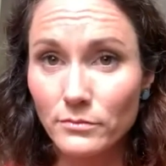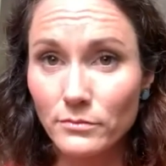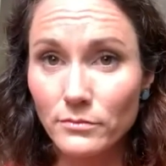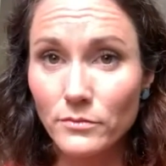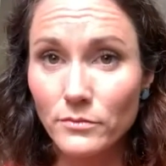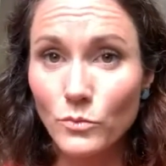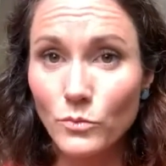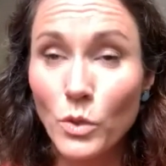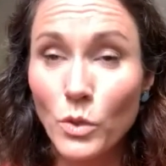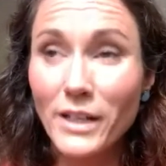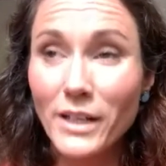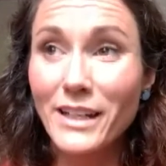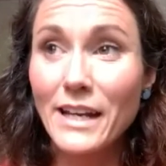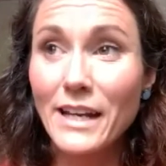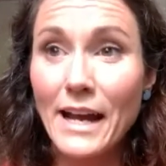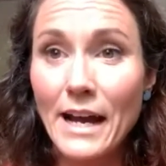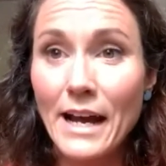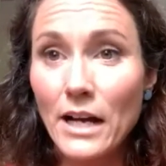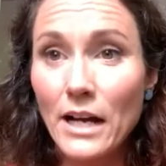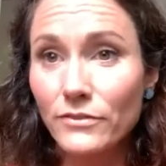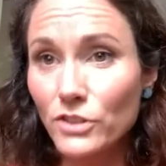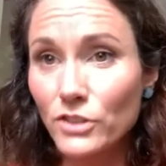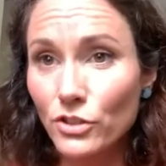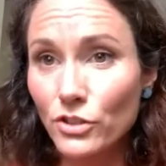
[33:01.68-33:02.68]

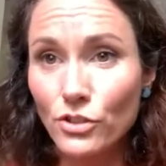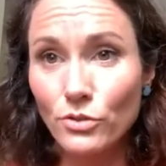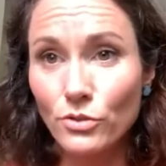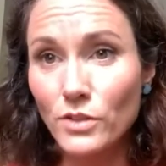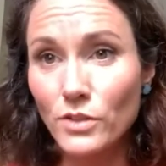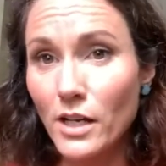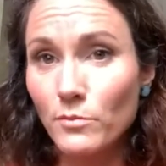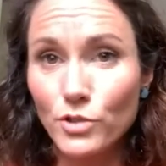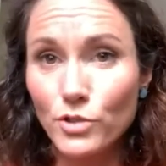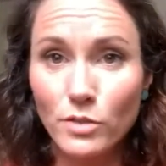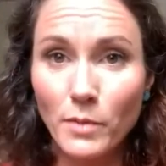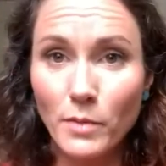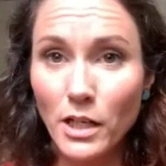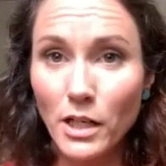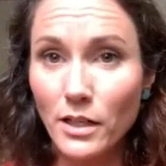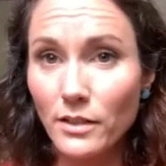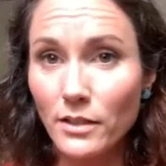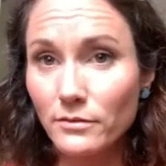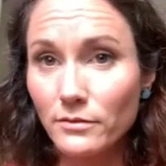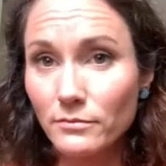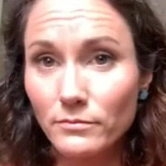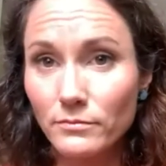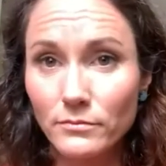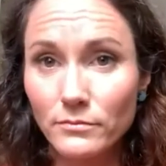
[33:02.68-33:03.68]
1.5 to 2 times your
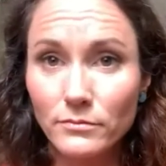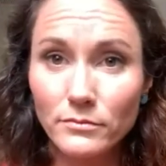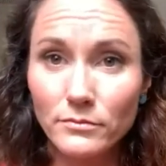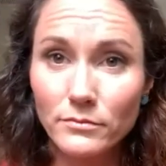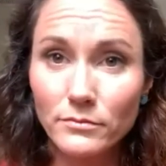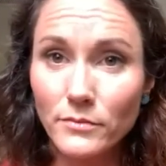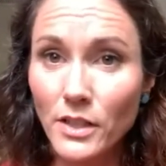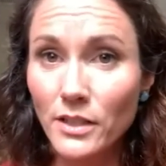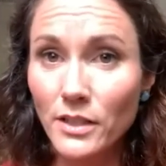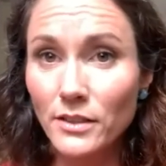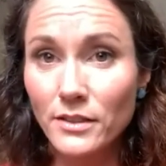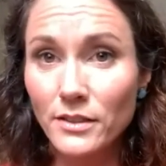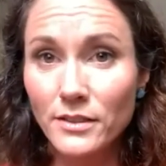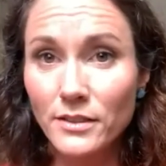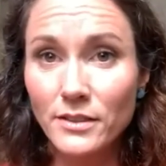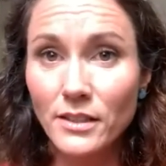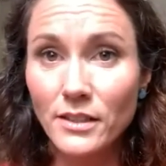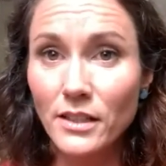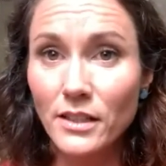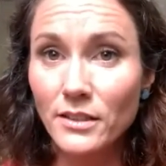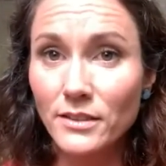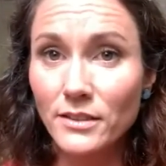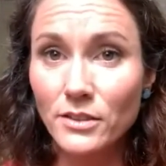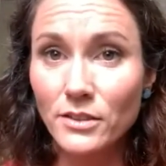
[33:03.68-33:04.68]
money is
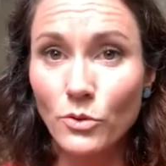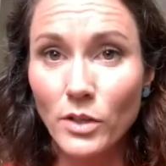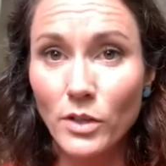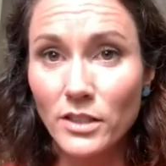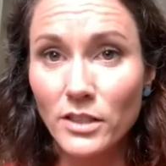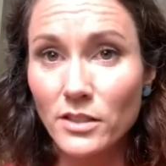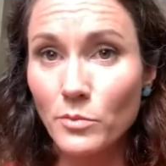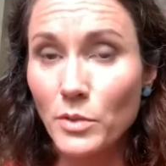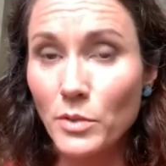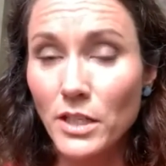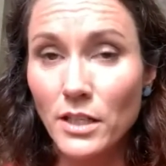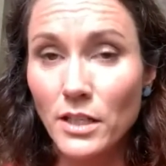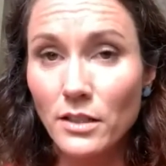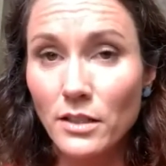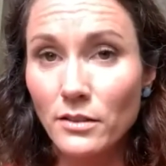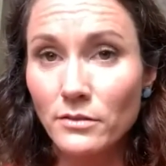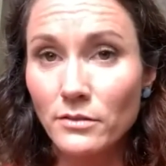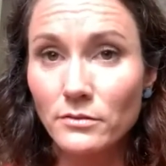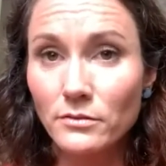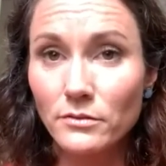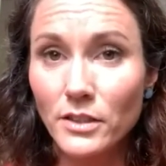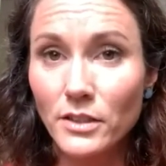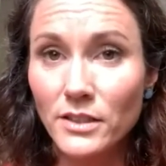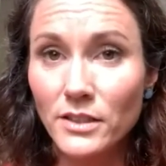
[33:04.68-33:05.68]
going to be
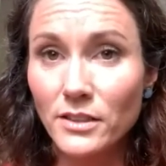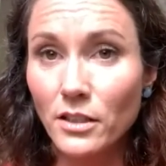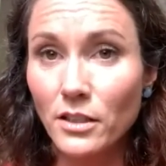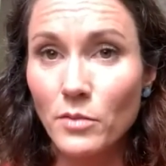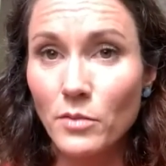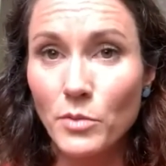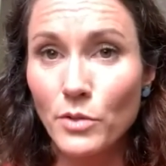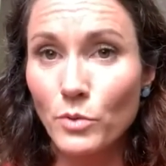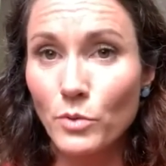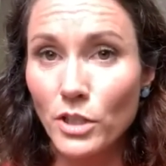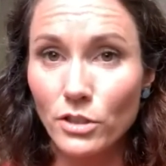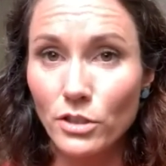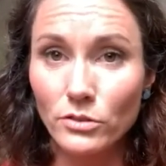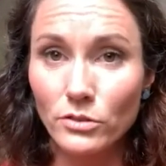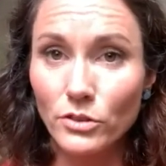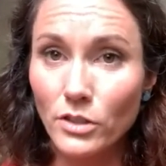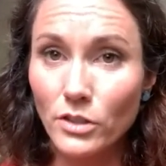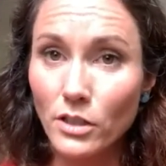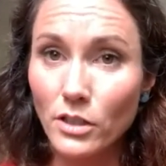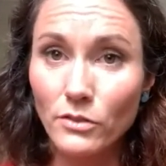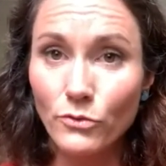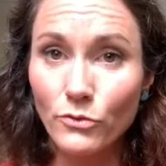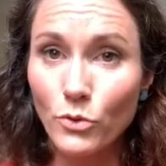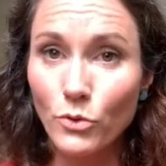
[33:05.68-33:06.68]
what you're
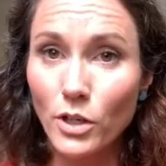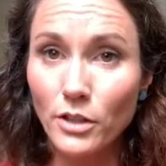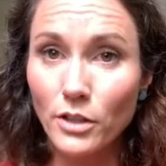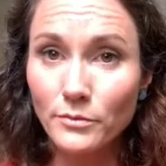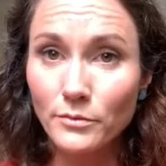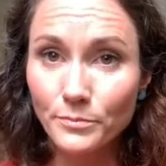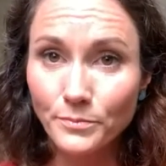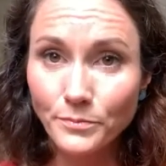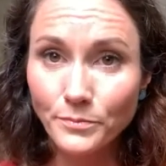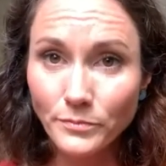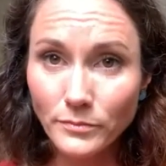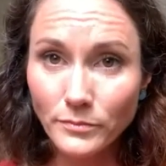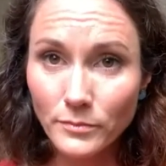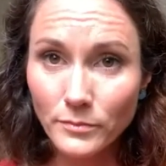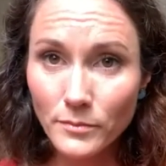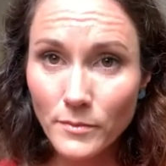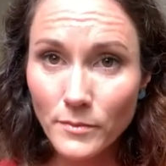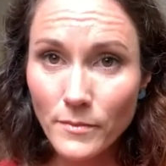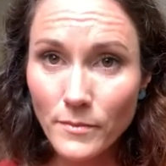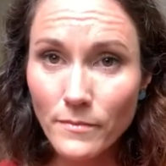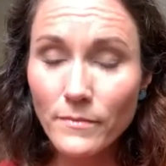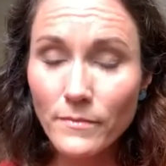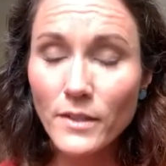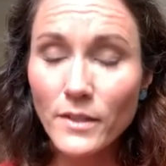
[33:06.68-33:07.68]
looking for.
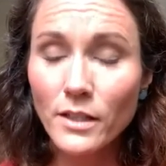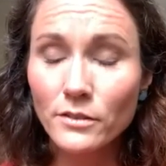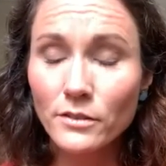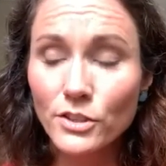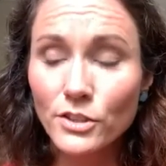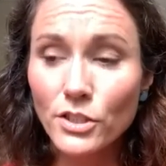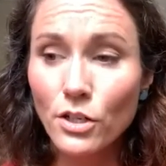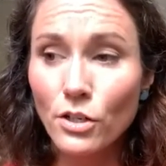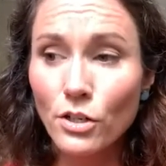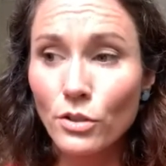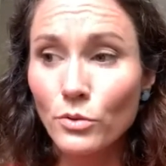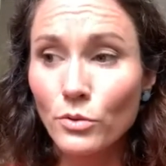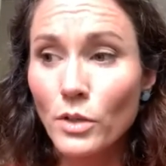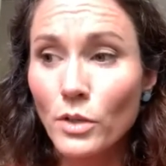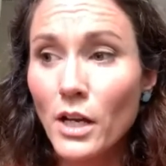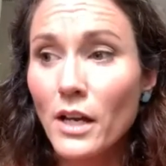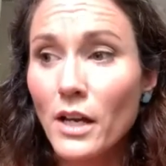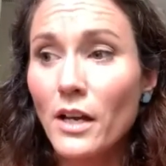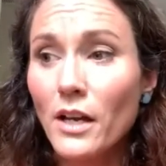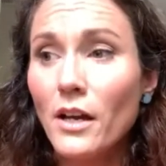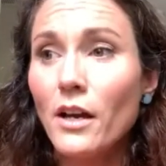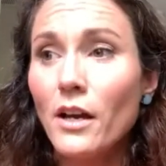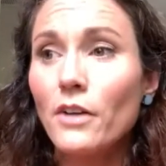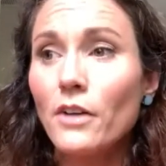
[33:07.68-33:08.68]
So
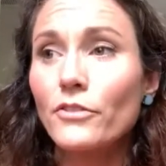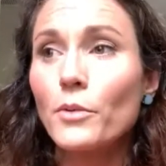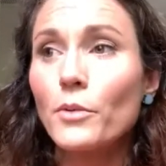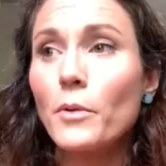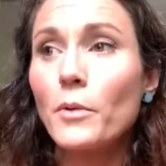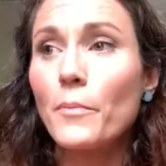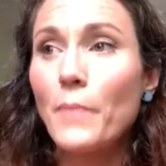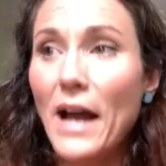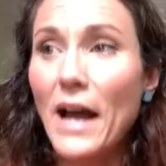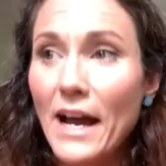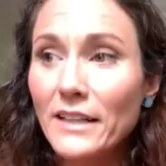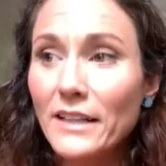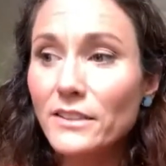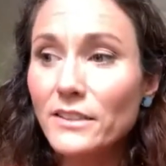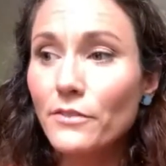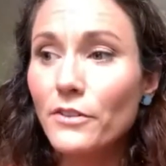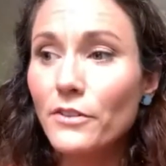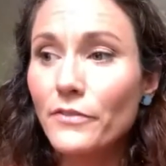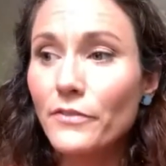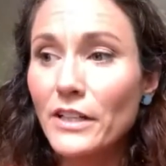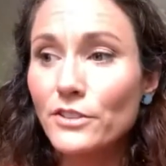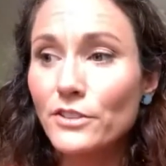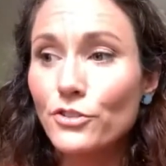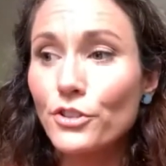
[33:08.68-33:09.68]
from a passive
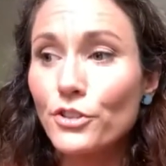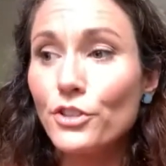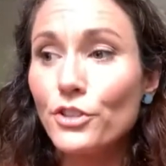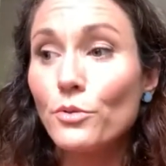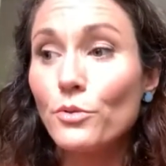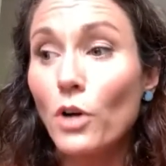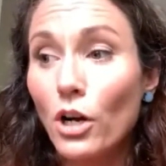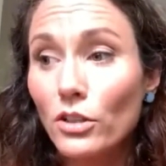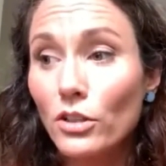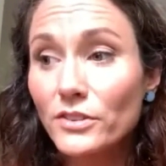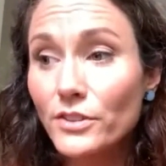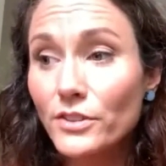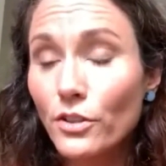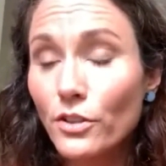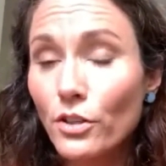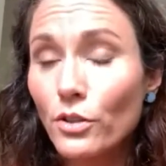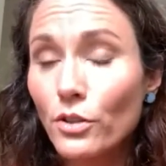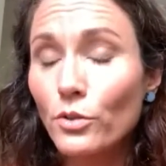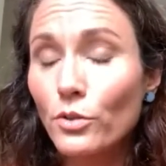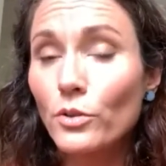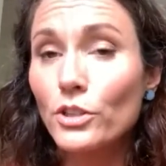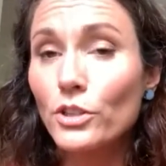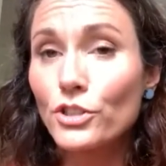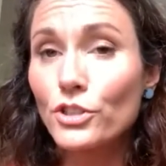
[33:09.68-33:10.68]
investor, you
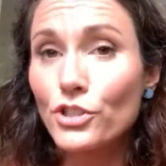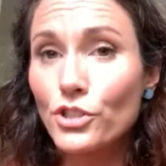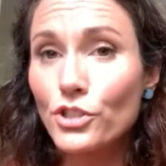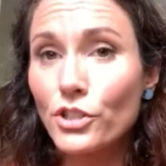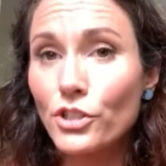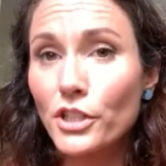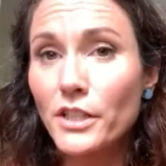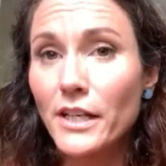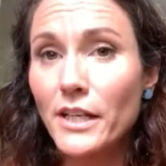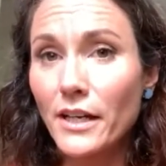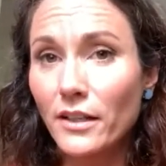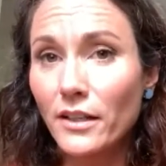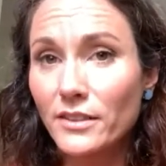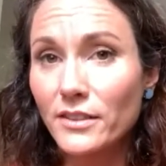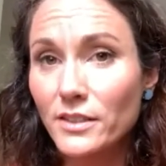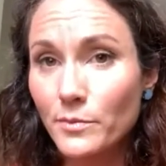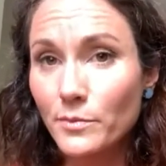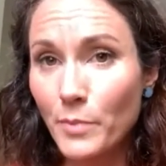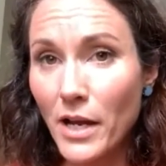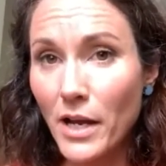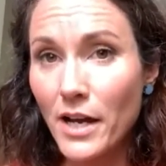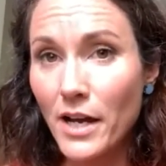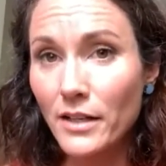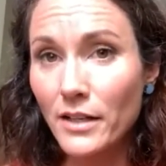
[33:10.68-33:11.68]
also should
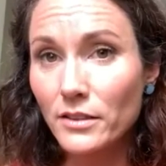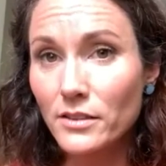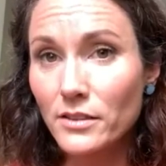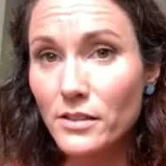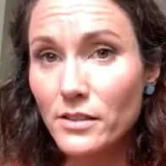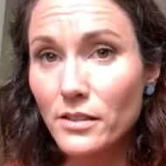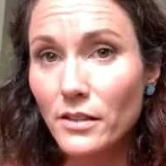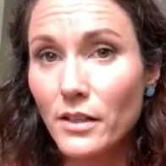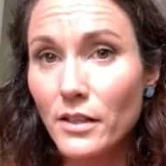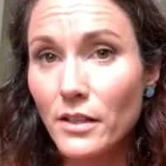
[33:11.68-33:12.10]
expect